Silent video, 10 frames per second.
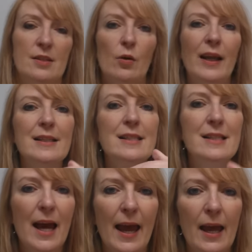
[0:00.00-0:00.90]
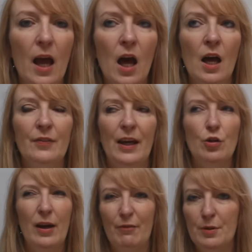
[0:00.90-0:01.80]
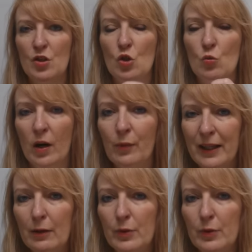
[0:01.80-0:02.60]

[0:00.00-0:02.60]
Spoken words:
So let's say that you have been struggling